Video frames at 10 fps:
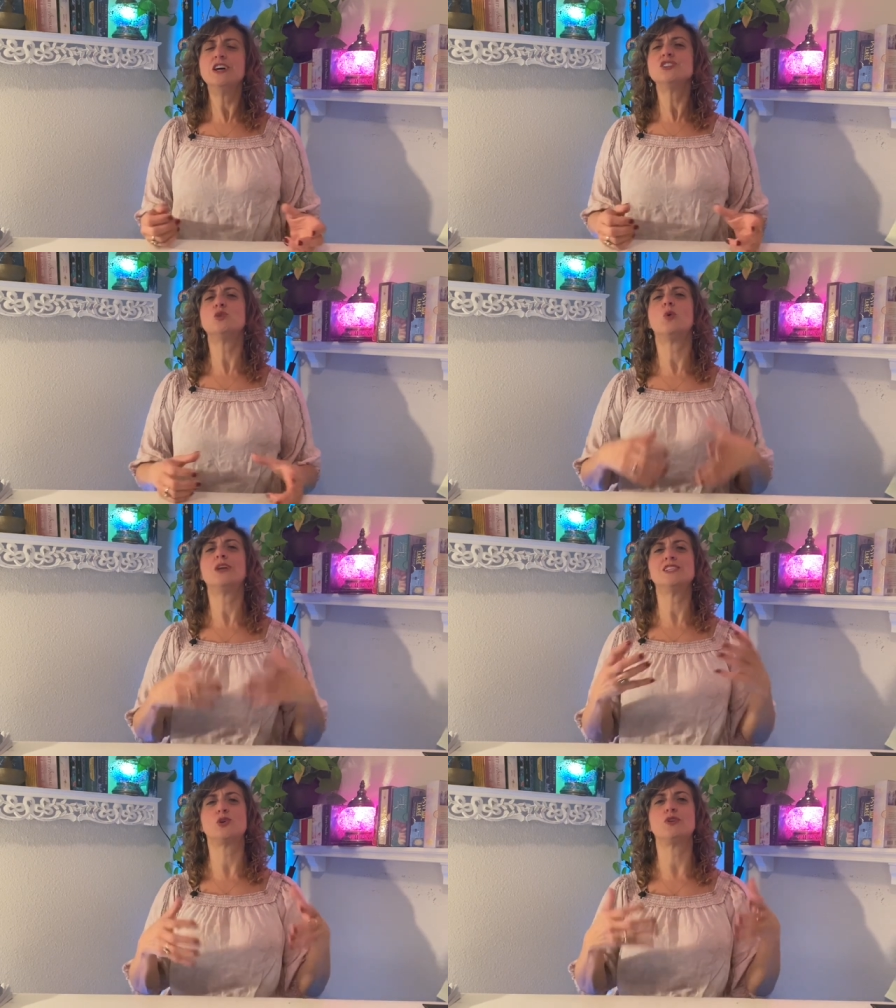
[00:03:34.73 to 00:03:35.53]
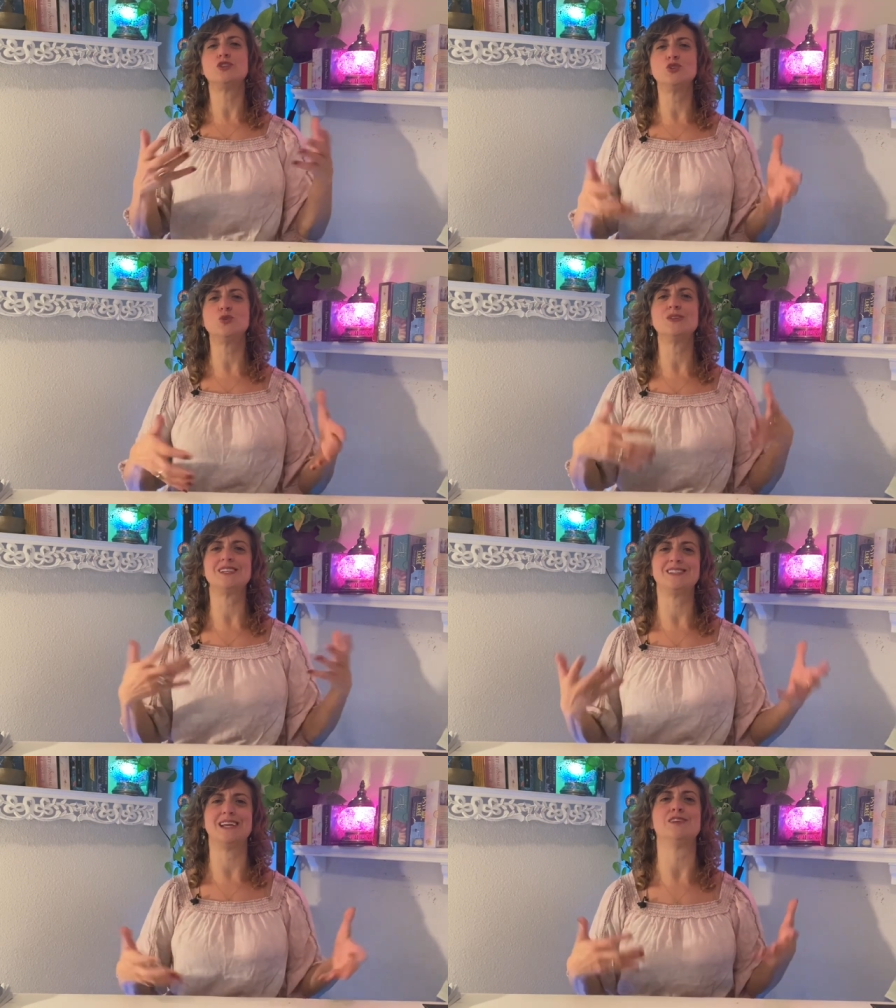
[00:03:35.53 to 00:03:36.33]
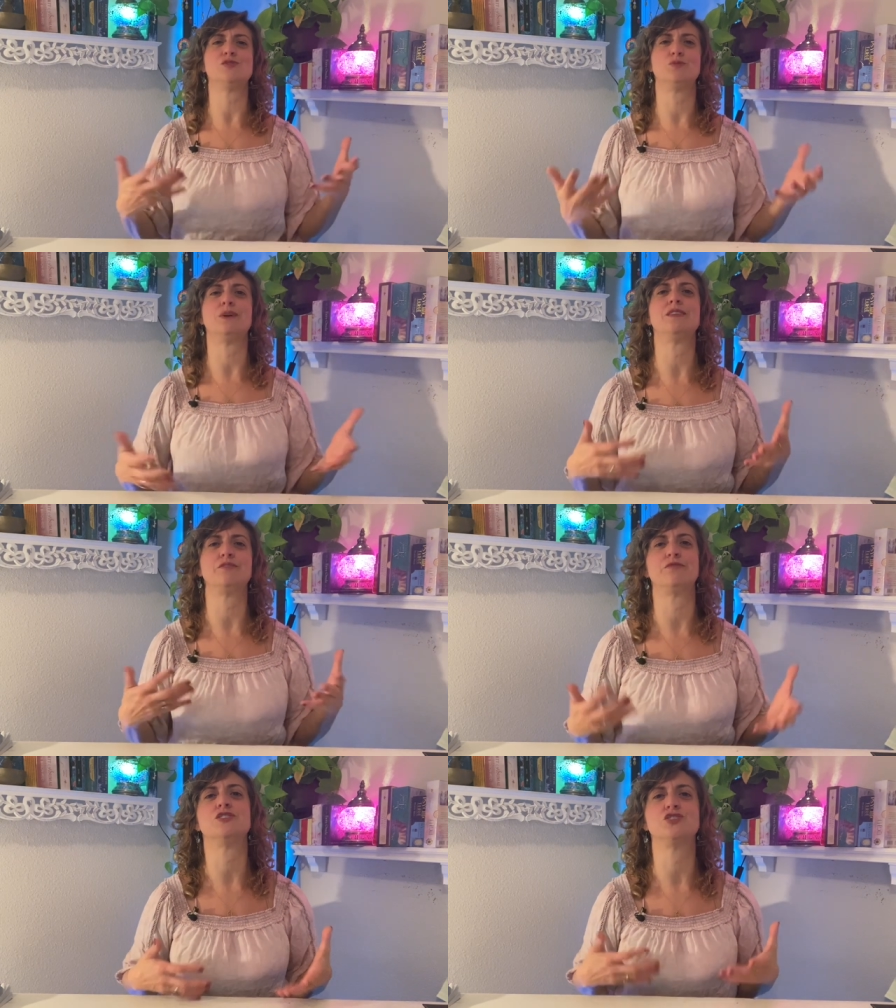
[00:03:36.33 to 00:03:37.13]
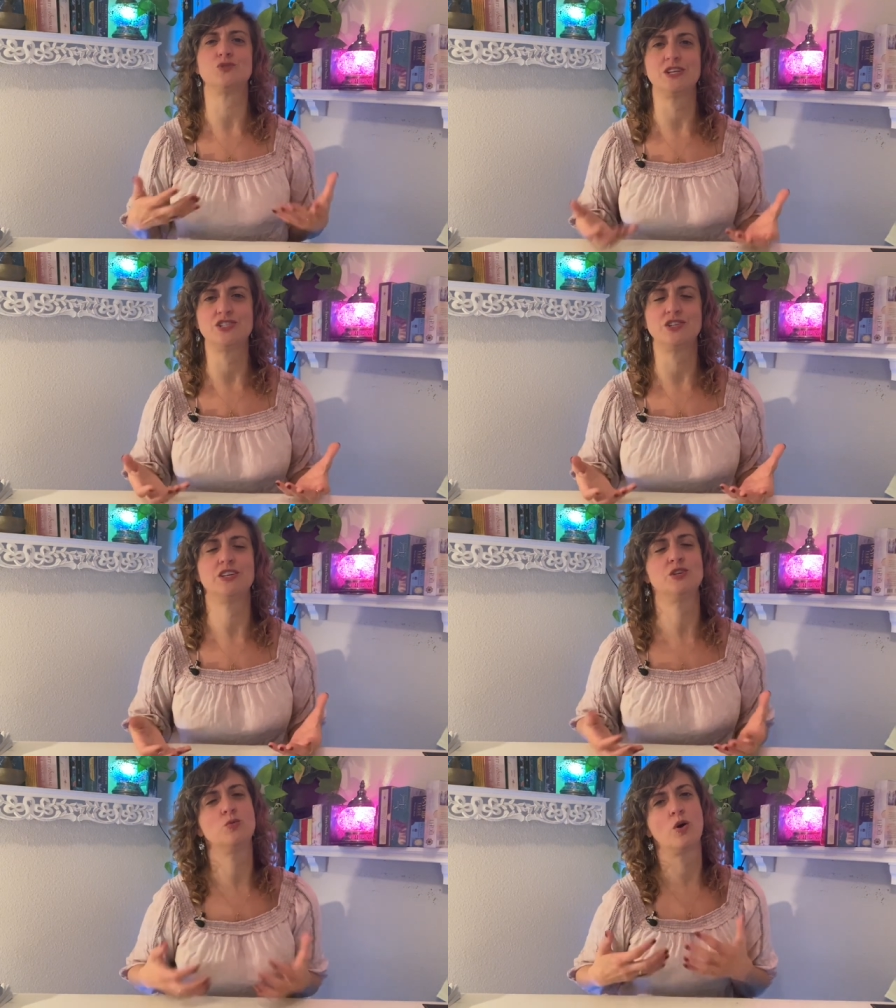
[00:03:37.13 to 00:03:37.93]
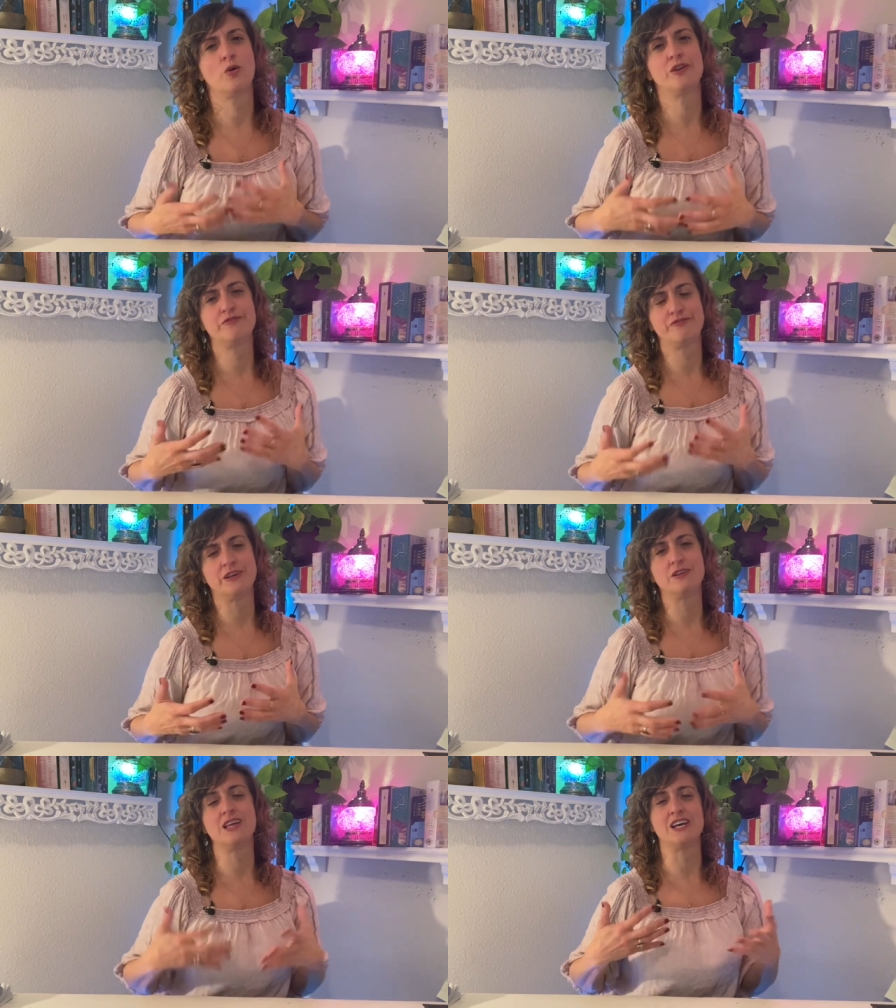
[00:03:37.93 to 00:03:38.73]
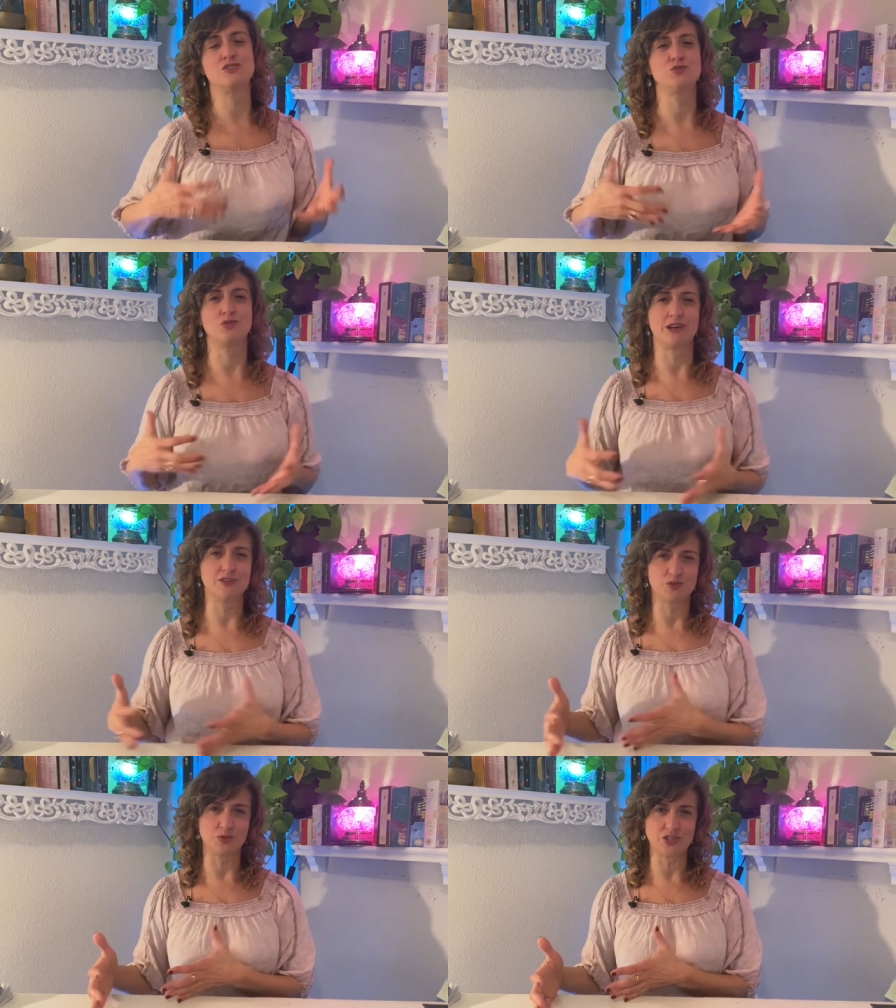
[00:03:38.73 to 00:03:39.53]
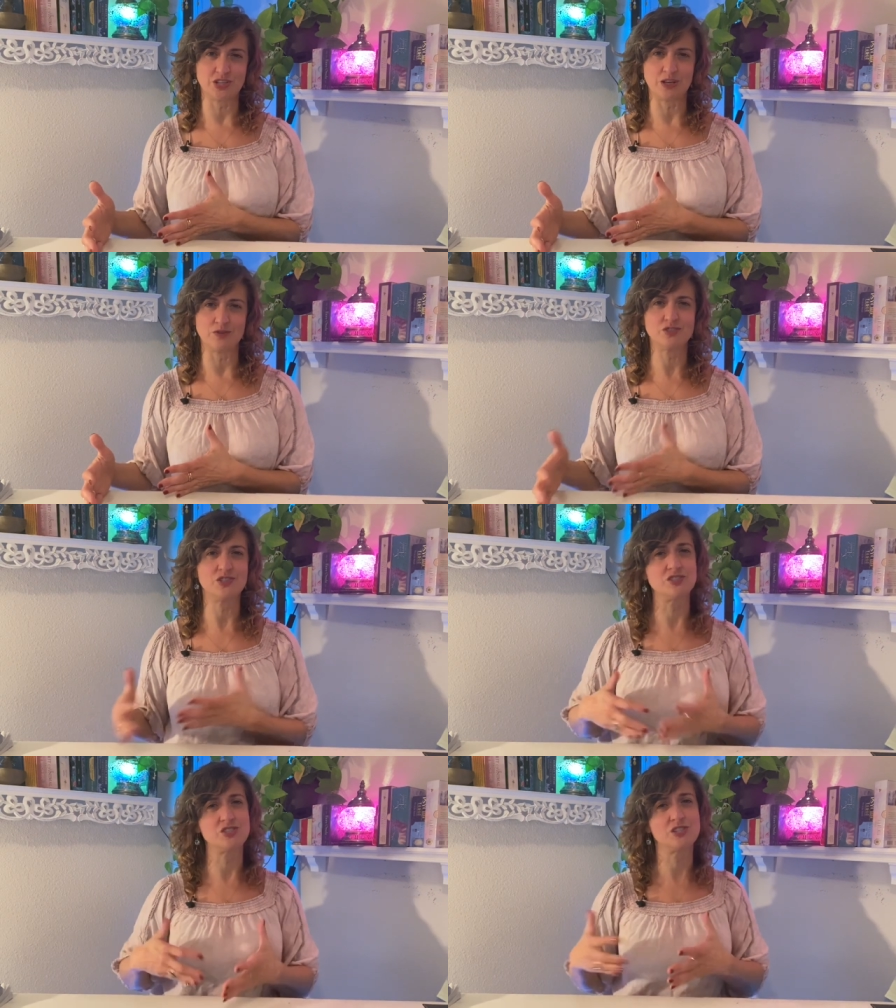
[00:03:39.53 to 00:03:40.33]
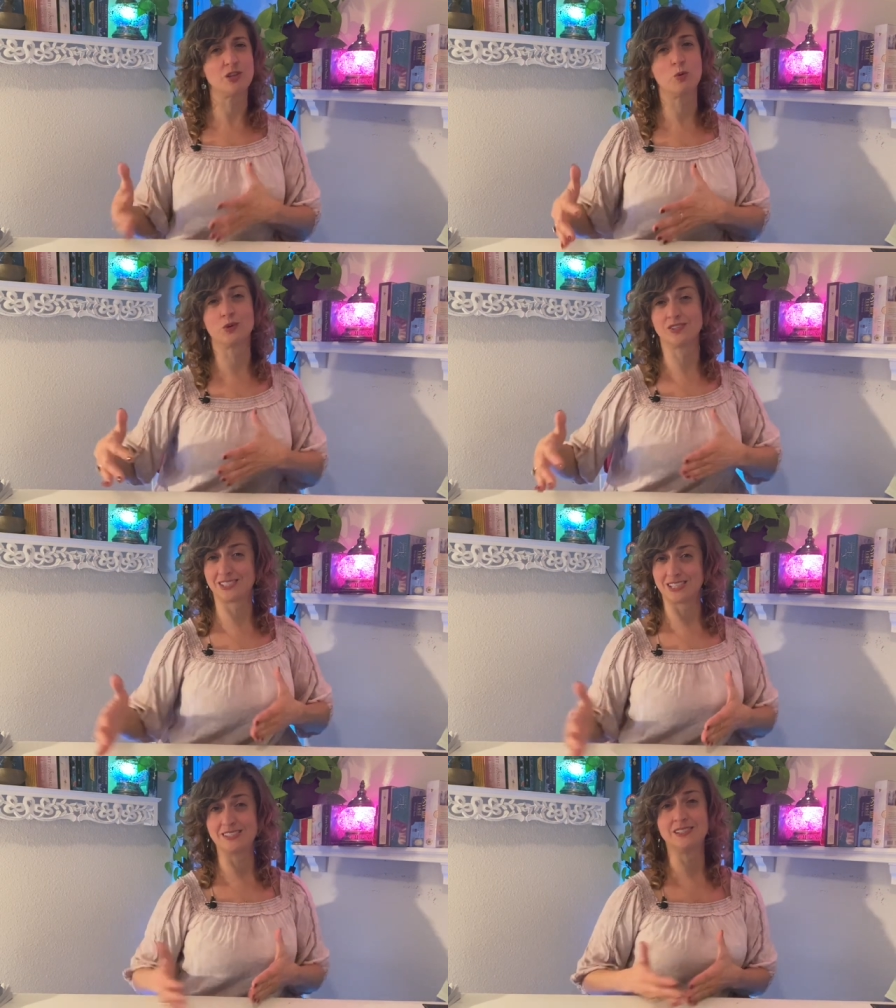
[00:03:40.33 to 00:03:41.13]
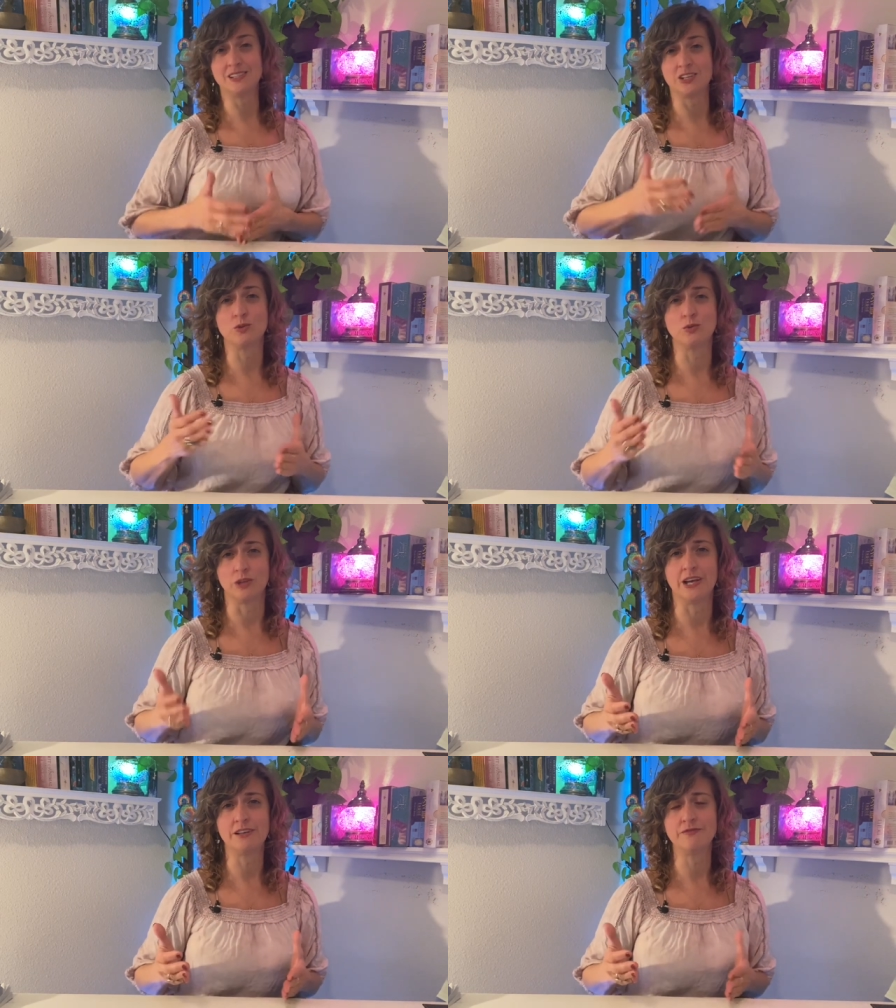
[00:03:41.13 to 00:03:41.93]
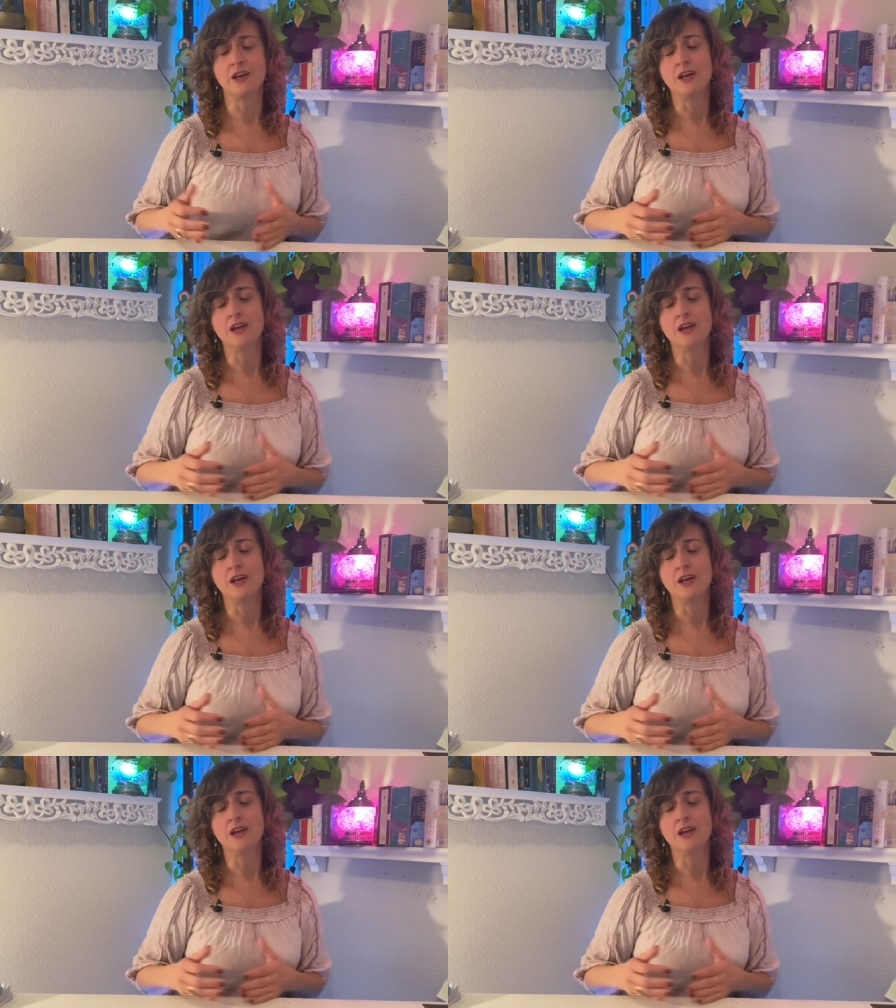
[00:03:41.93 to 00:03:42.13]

So what it's going to do is exacerbate the frustration that you already feel as you try to switch gears to the slower season in your life.